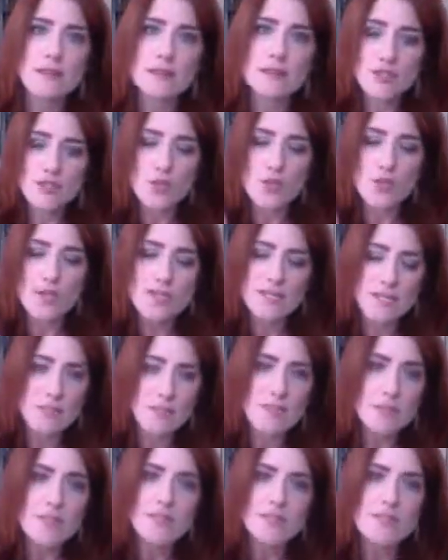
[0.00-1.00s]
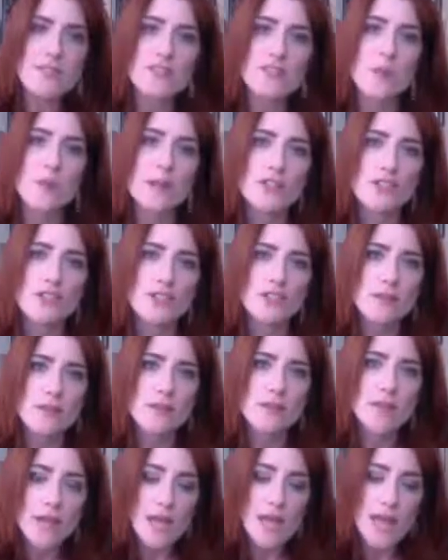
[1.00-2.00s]
to accept the situation
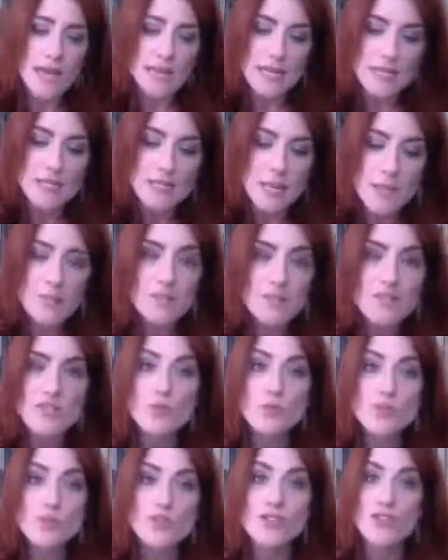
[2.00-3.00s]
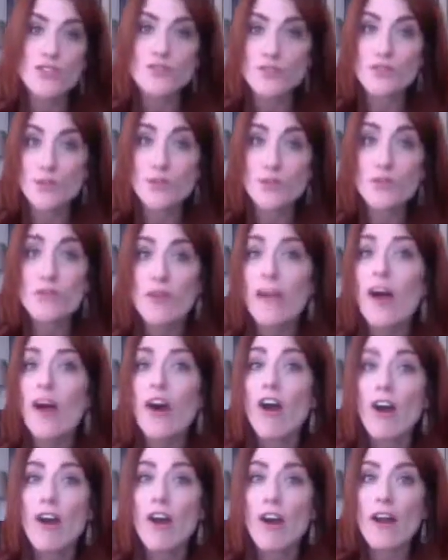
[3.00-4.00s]
and accept this person for who they are